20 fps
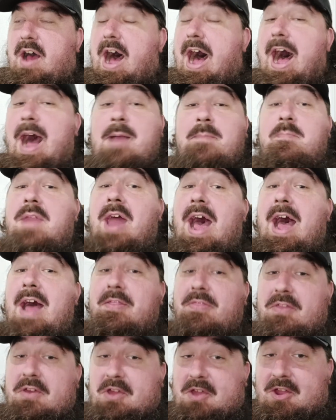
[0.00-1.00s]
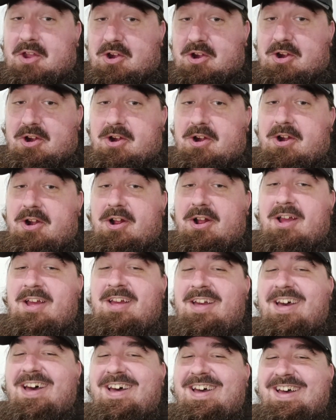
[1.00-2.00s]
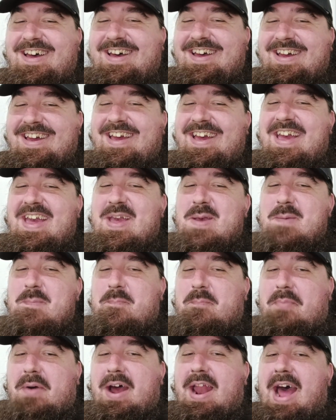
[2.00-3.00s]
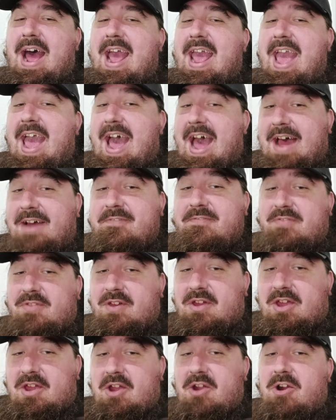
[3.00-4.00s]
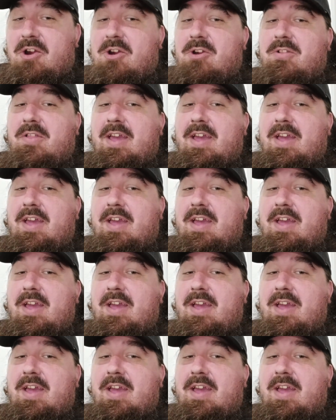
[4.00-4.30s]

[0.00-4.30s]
I'm not the cure. But I have the cure,